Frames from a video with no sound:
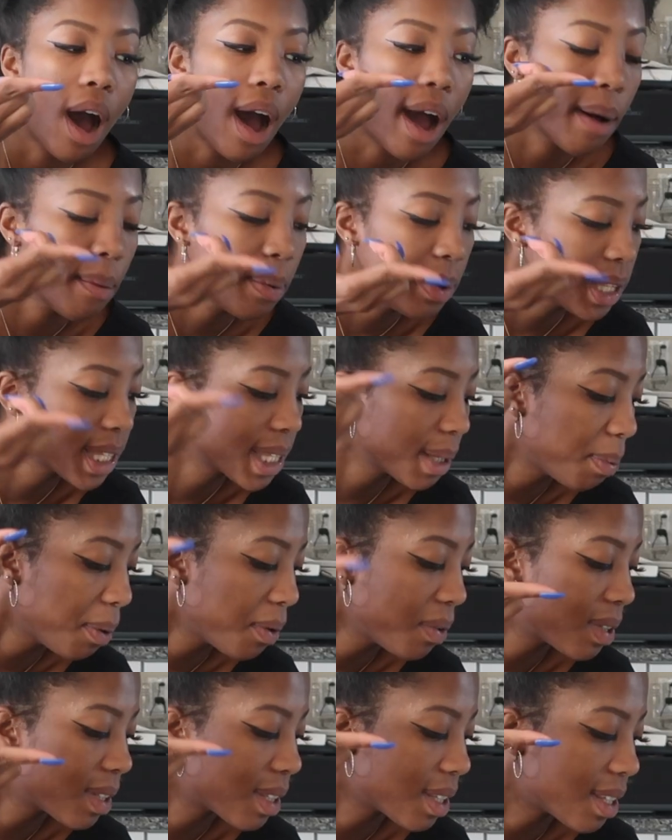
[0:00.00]
I was
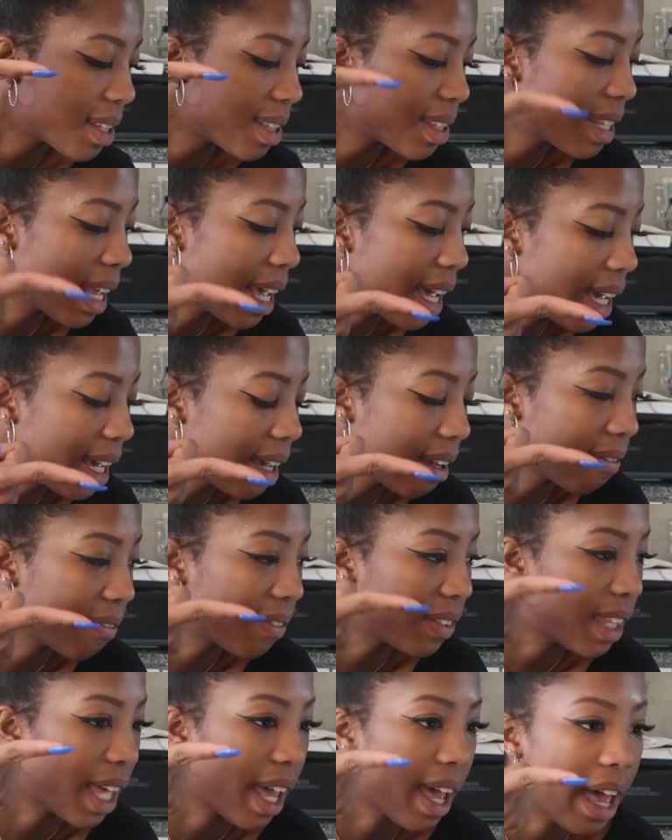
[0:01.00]
supposed to
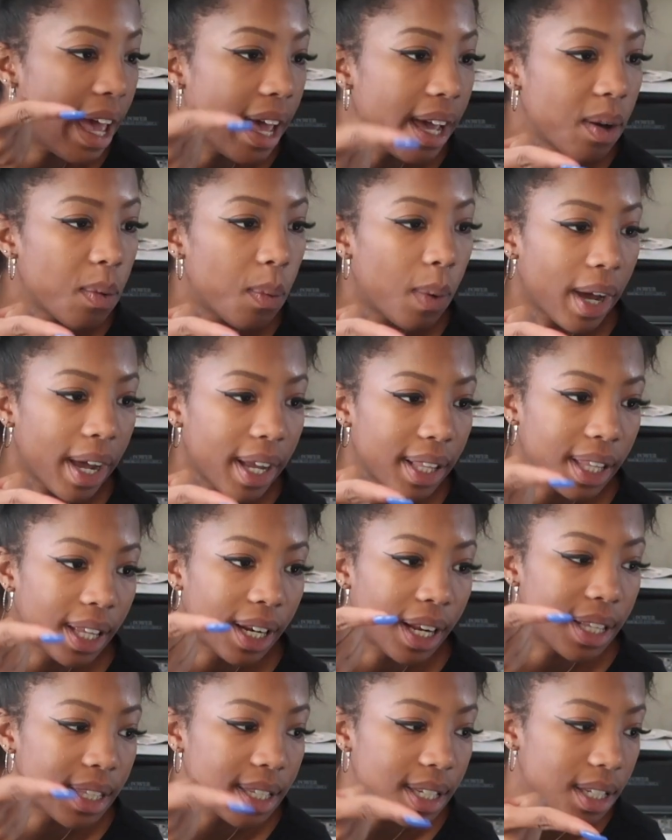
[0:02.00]
save the egg white
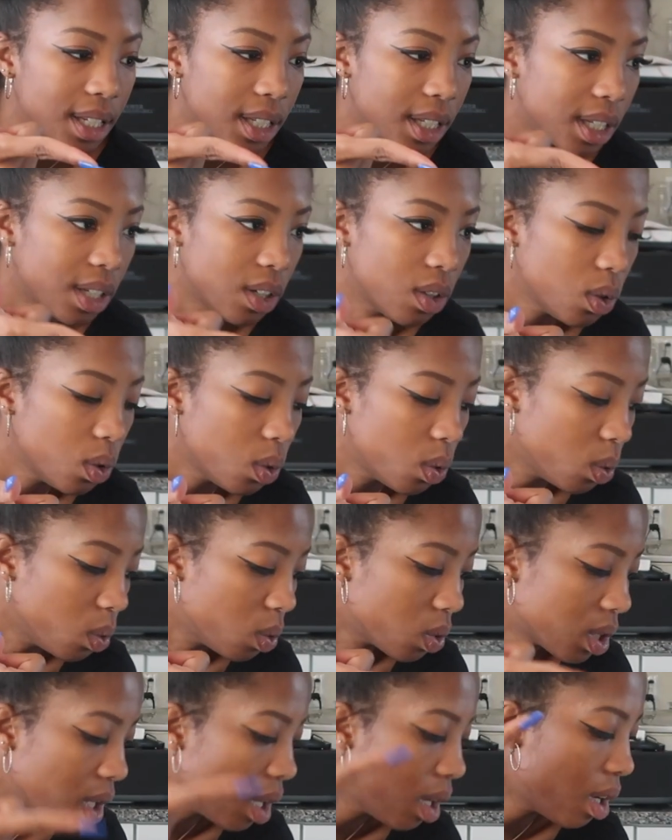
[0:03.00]
that I didn't
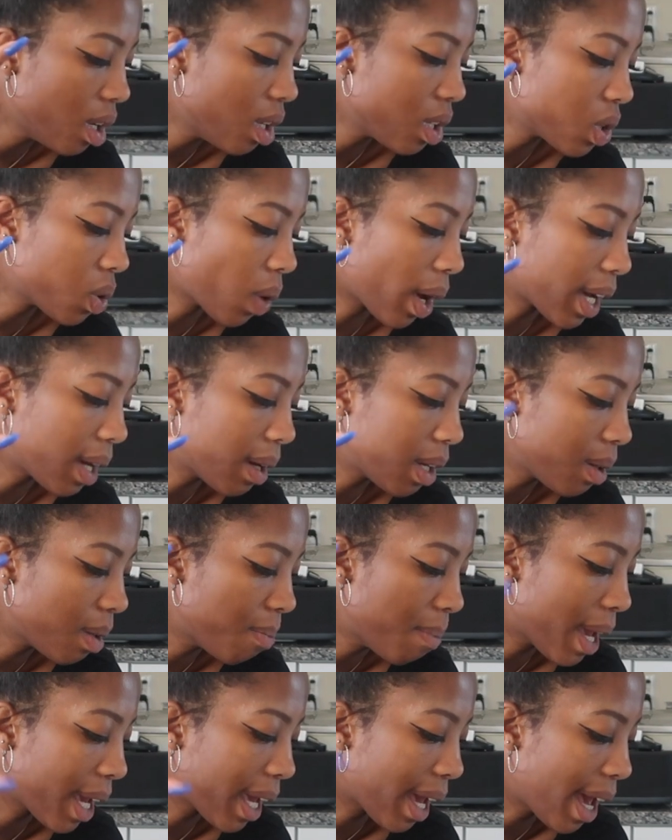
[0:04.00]
use so I could
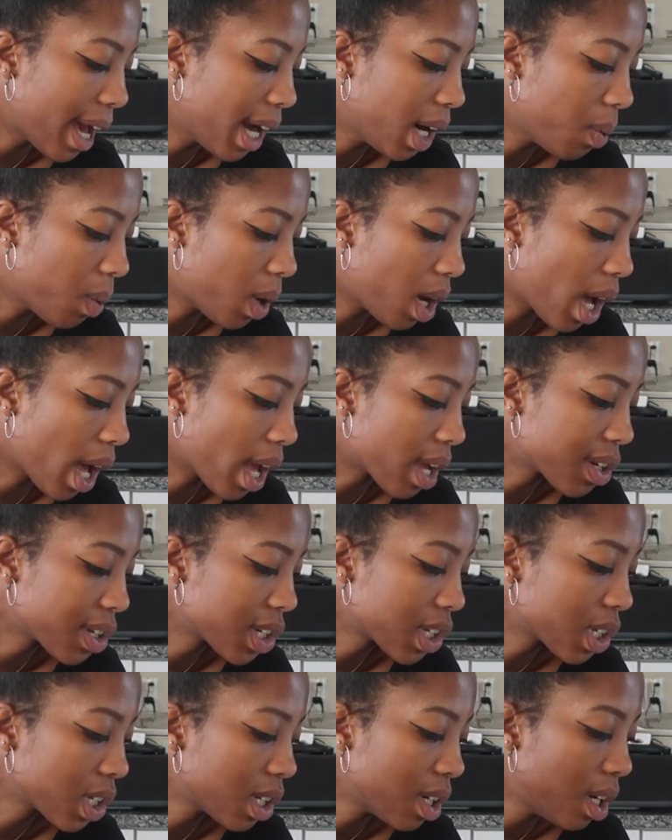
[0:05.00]
make egg
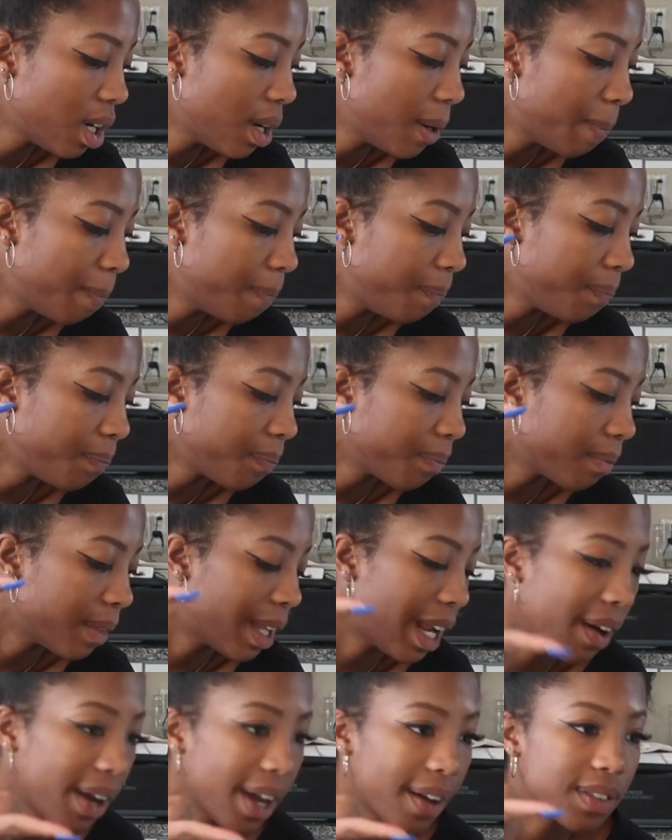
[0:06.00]
wash.
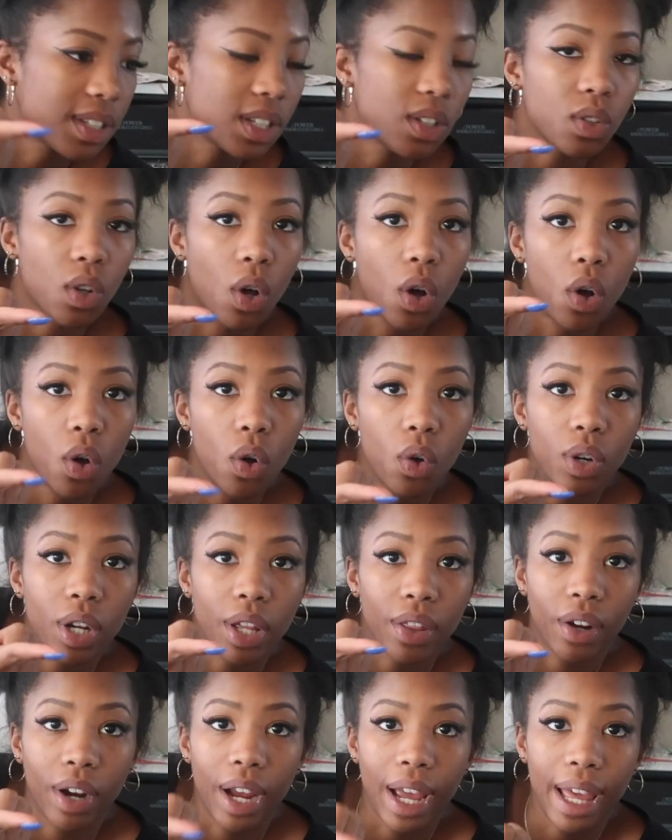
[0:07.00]
Now I have to use a whole
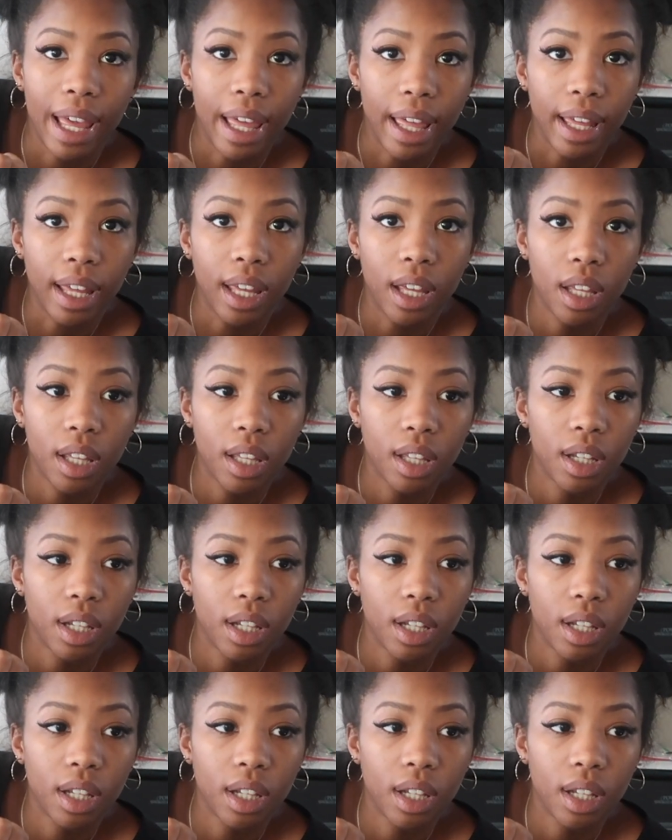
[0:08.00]
nother egg.